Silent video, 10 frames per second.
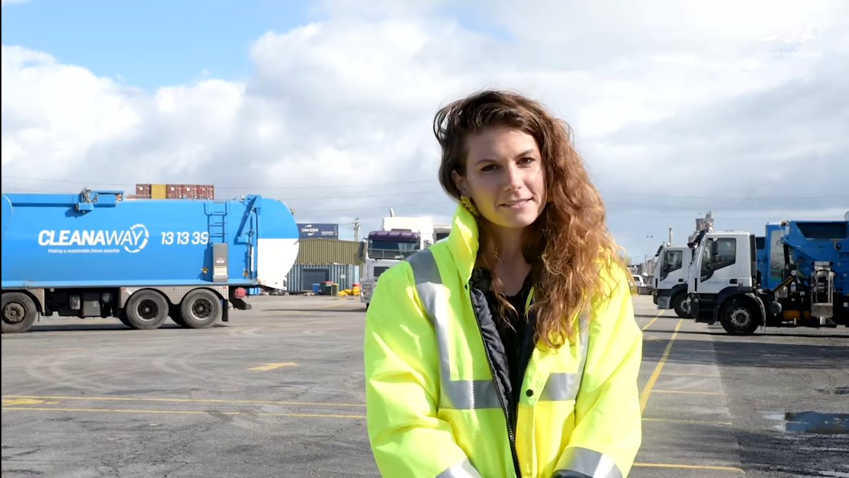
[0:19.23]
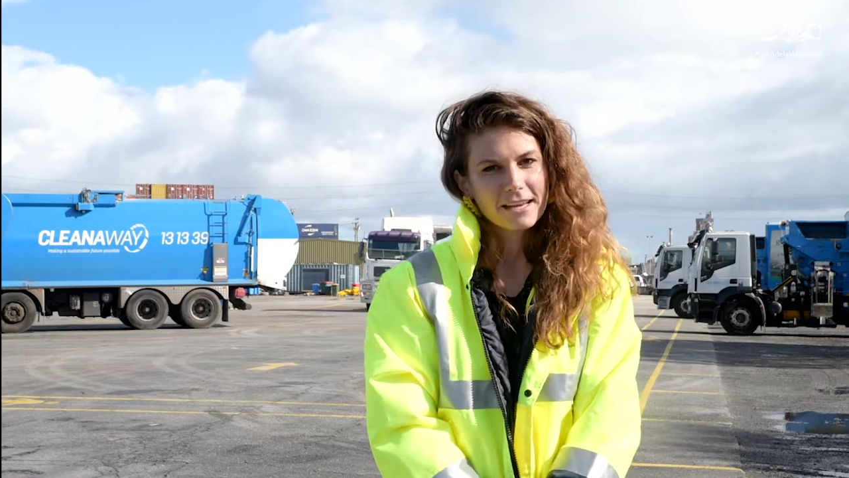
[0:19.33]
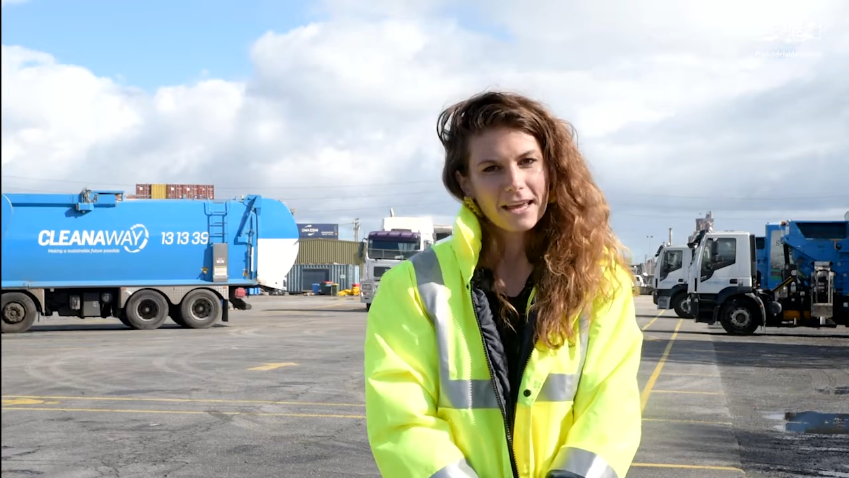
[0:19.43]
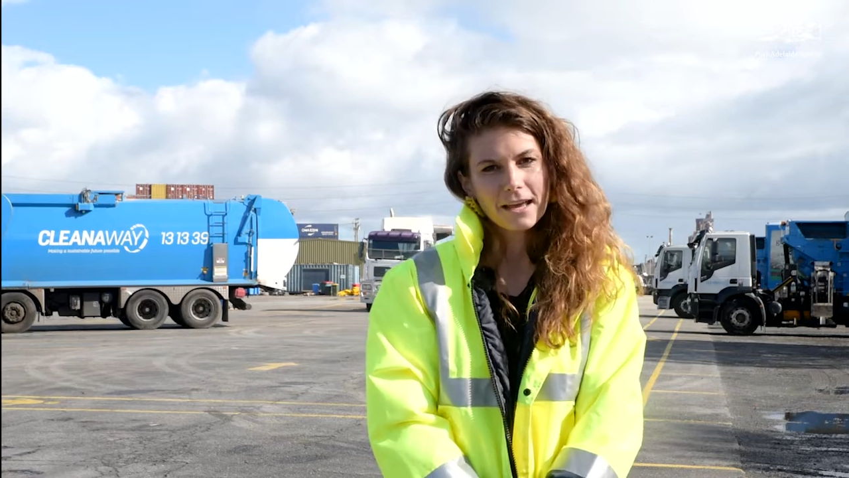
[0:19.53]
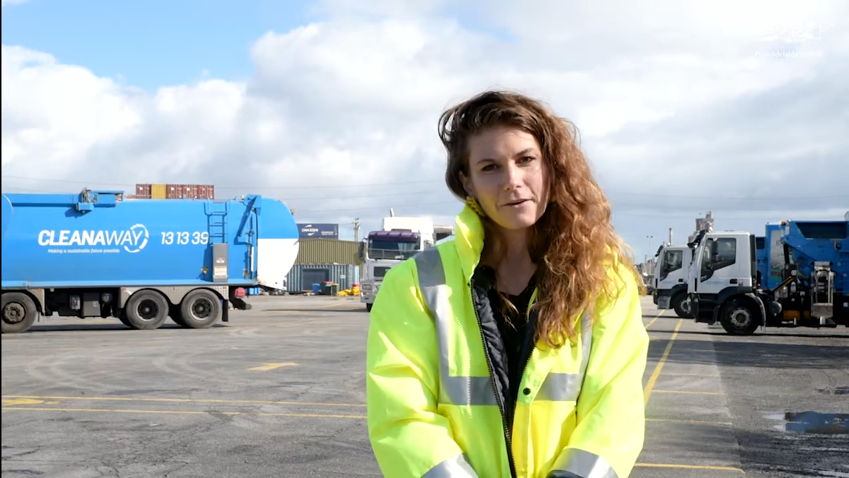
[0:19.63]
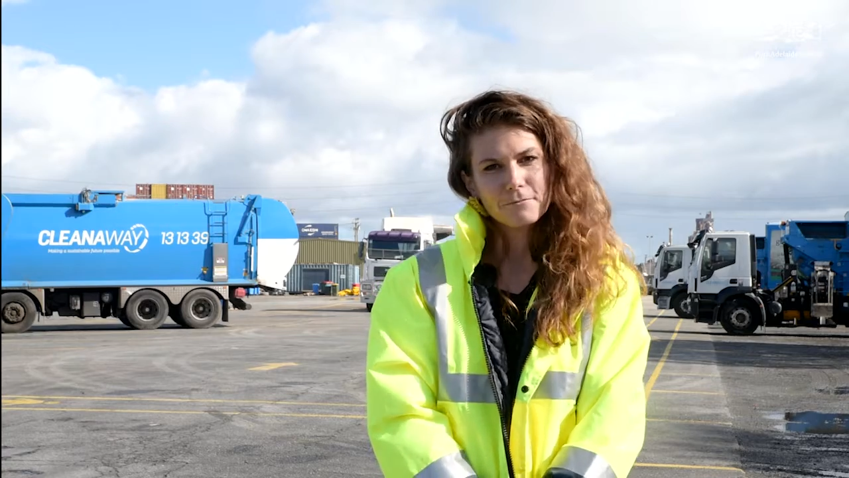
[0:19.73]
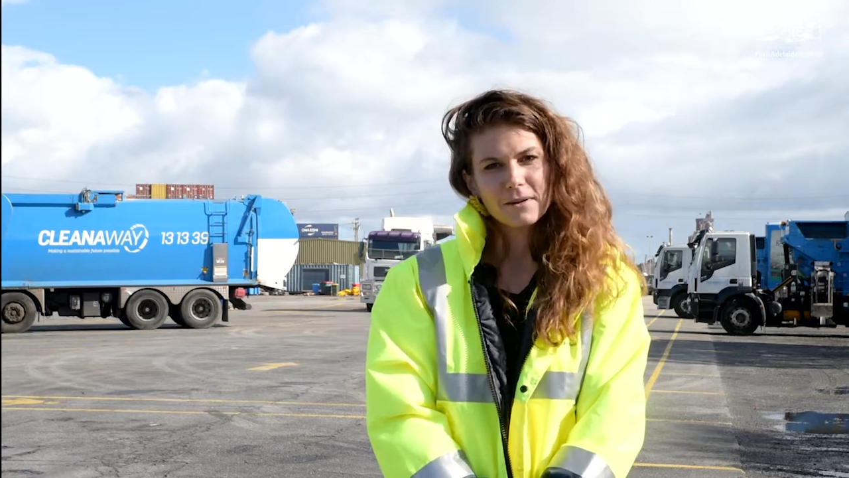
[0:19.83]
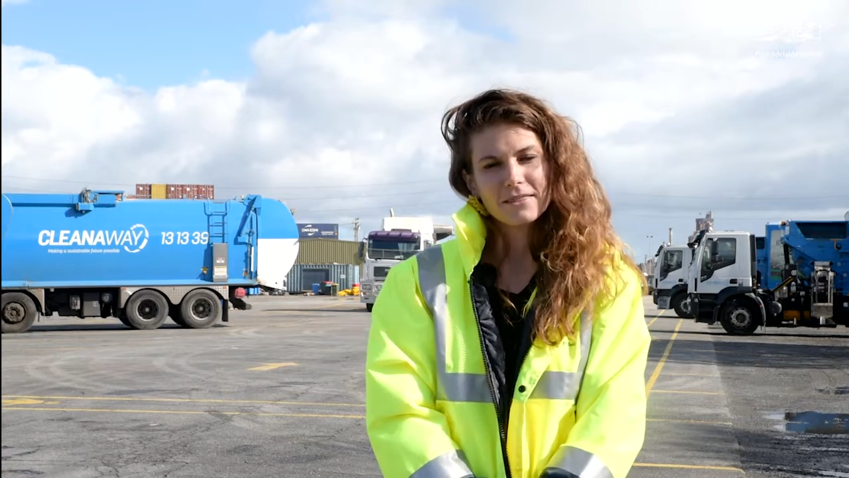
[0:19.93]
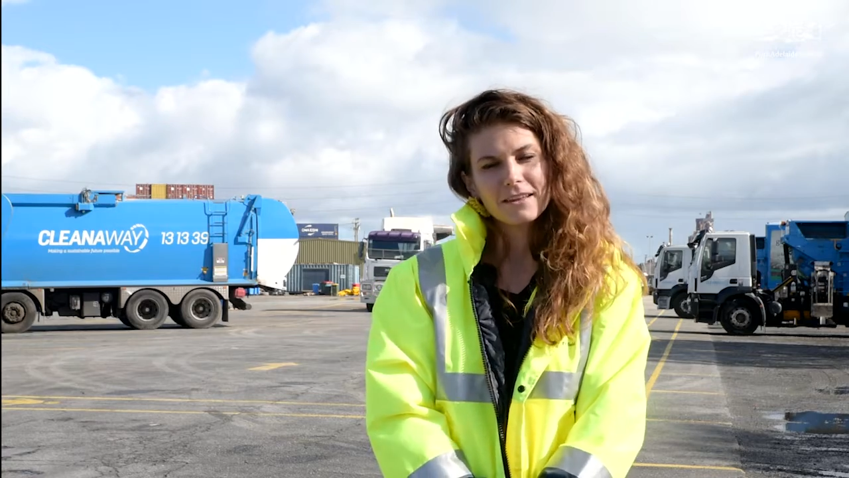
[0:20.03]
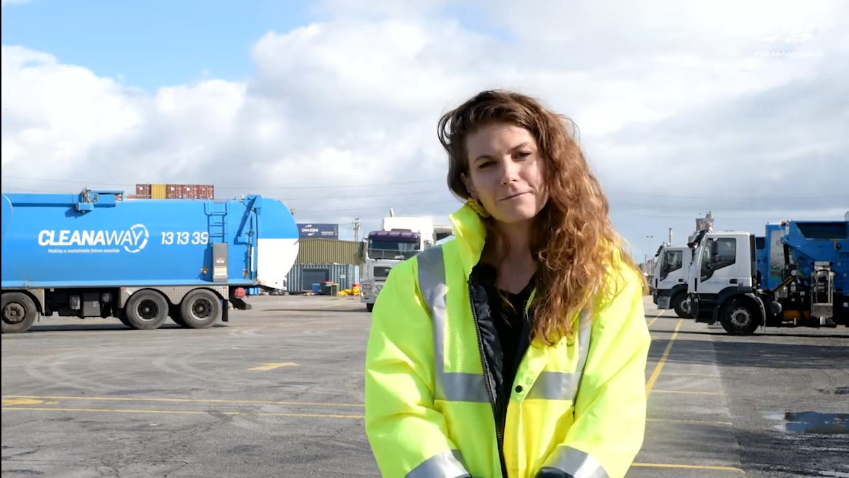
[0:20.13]
state
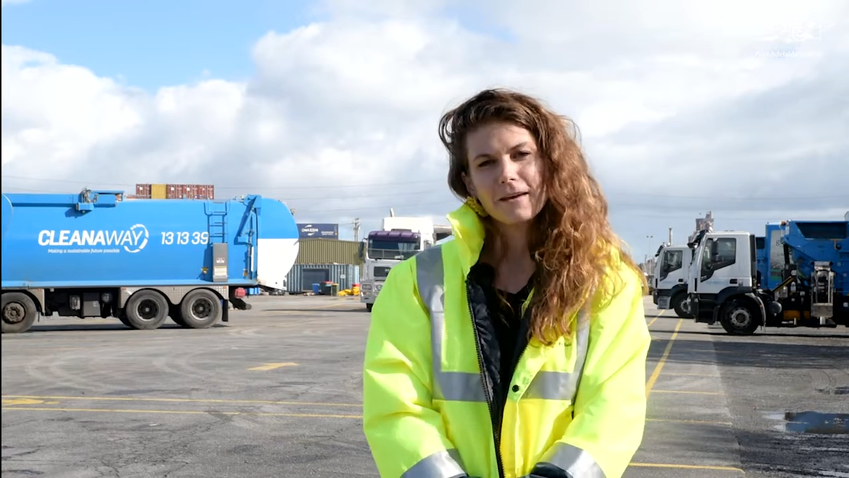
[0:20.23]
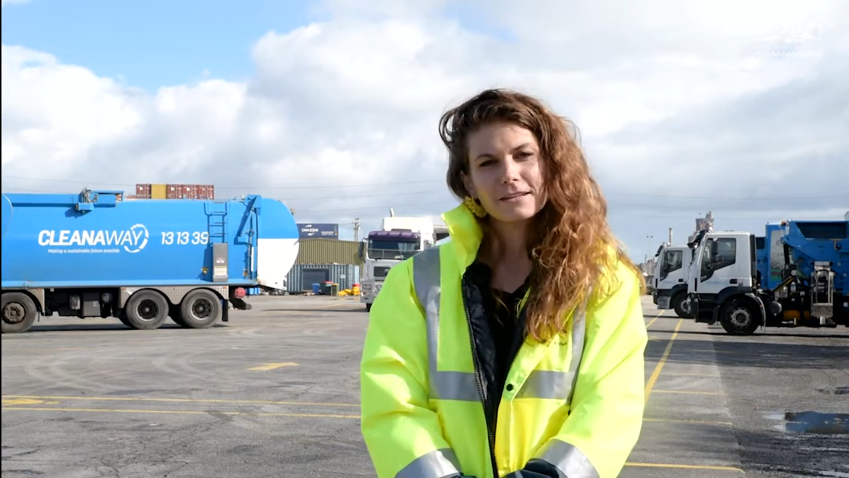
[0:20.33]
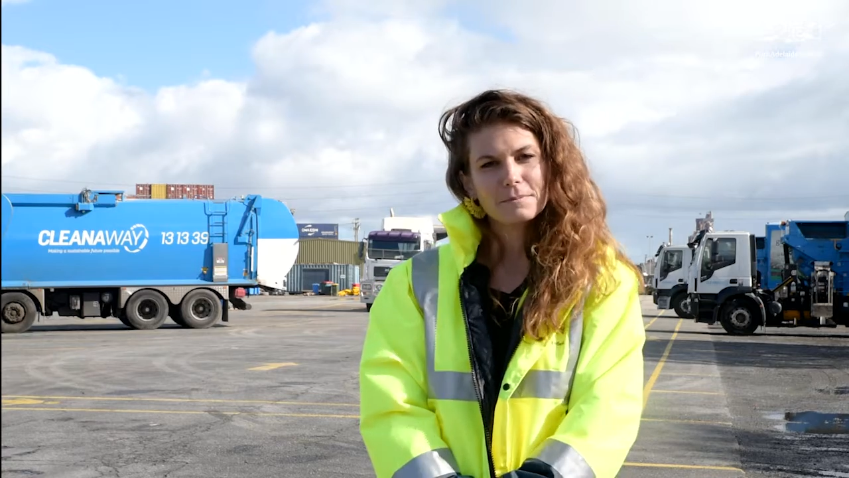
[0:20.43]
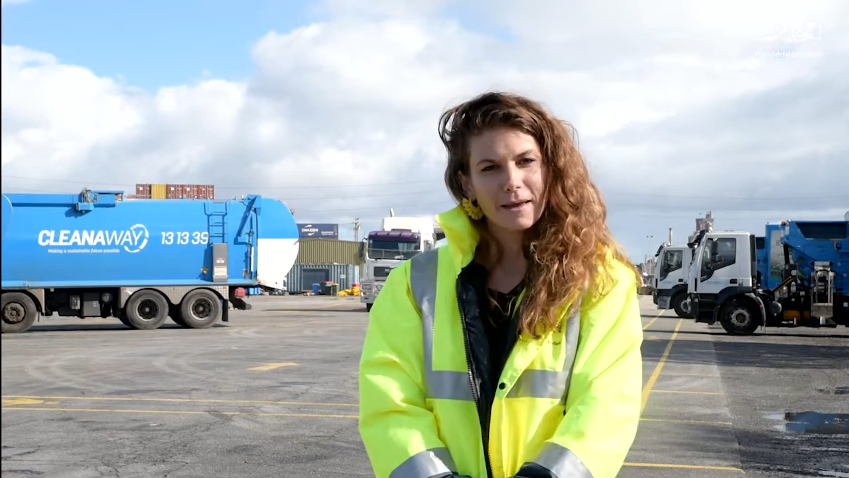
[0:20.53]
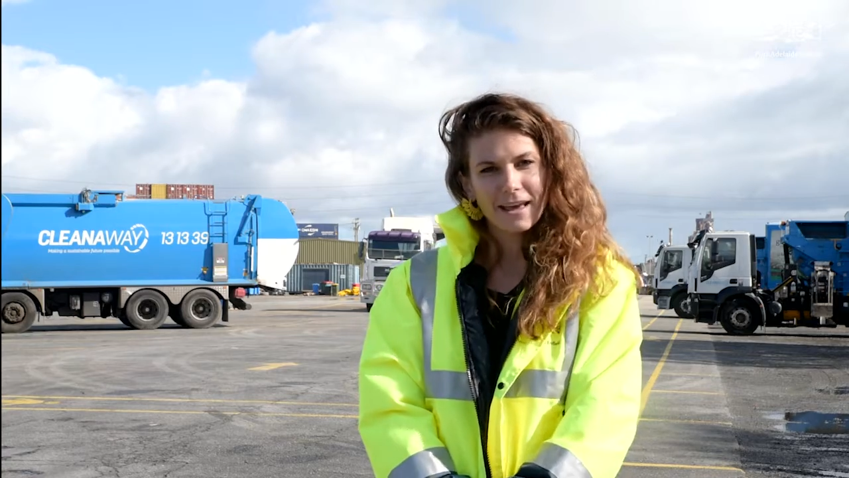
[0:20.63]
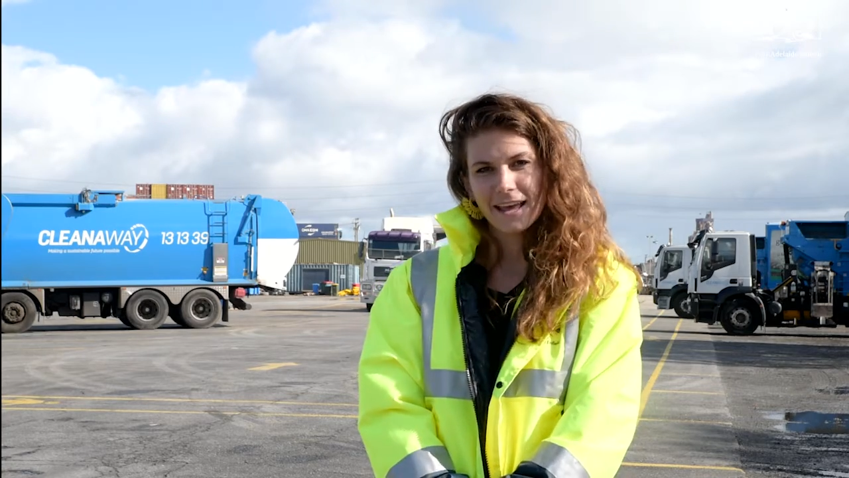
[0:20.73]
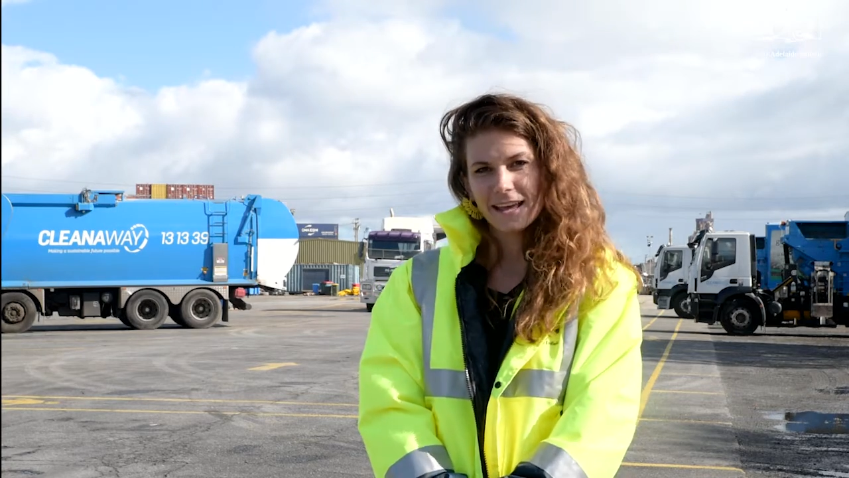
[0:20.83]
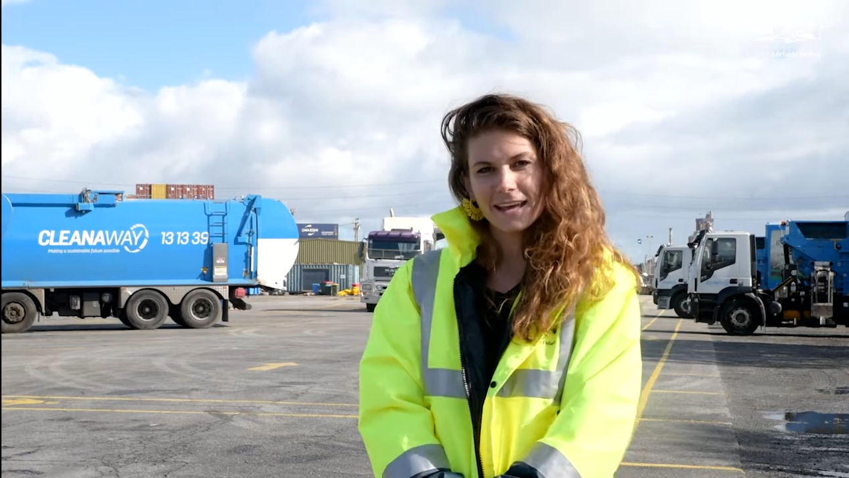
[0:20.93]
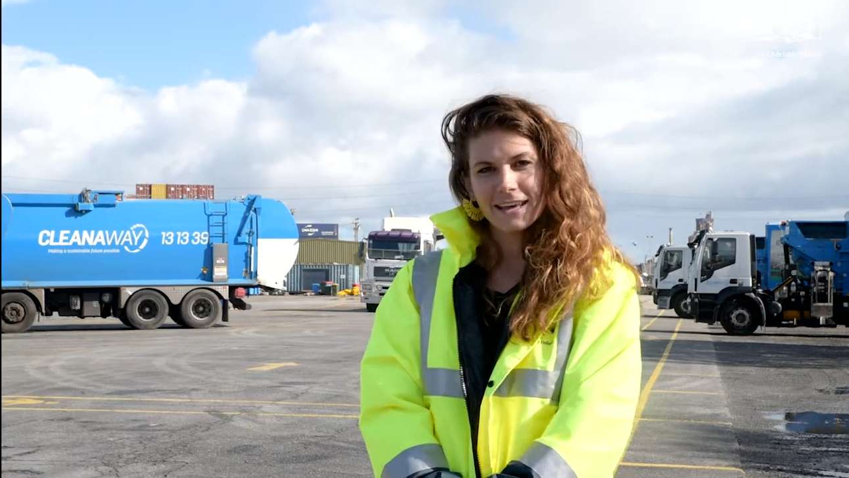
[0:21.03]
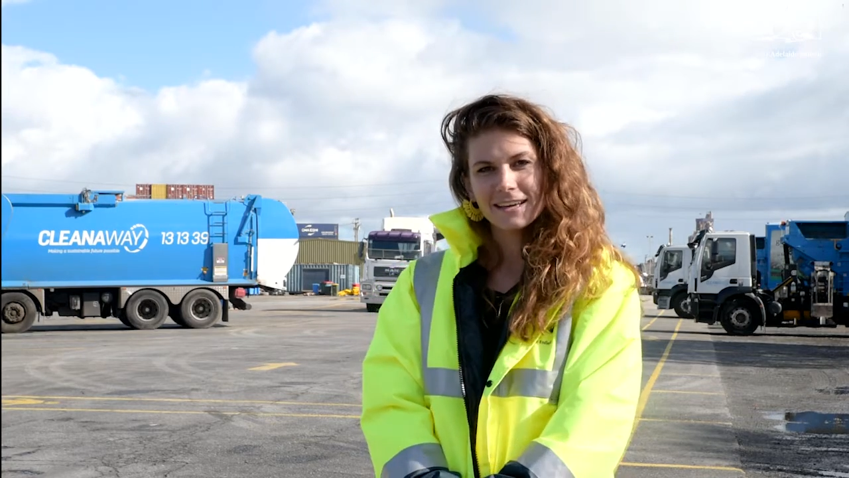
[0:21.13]
government that affect
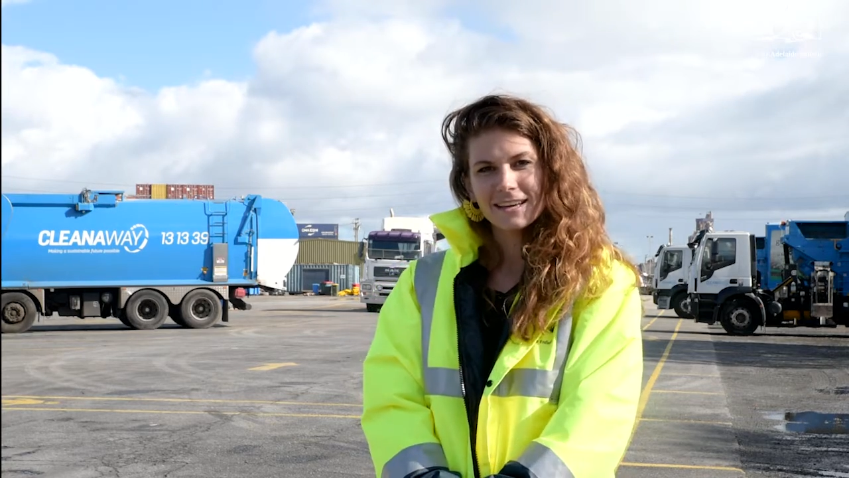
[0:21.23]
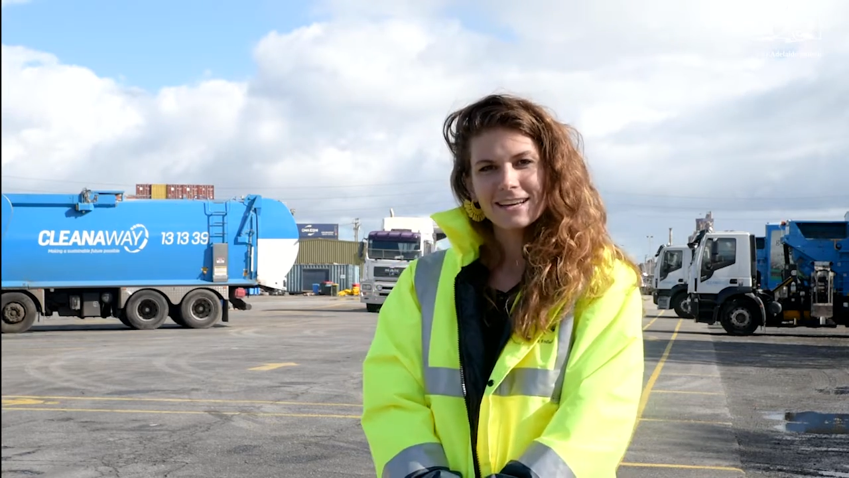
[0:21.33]
PAE,